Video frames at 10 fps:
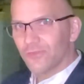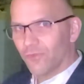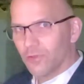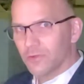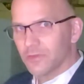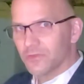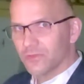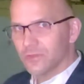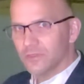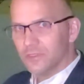
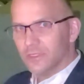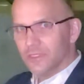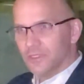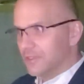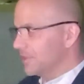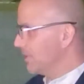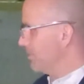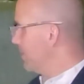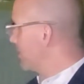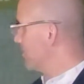floors,
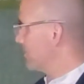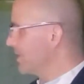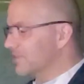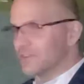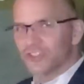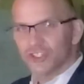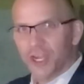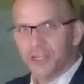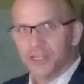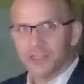make them nice and
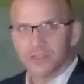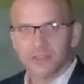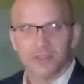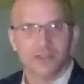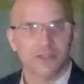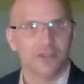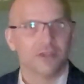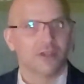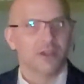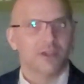shiny.
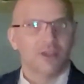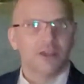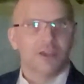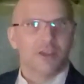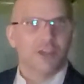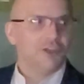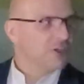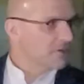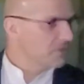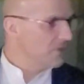And you
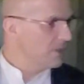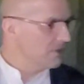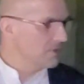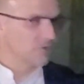can see in this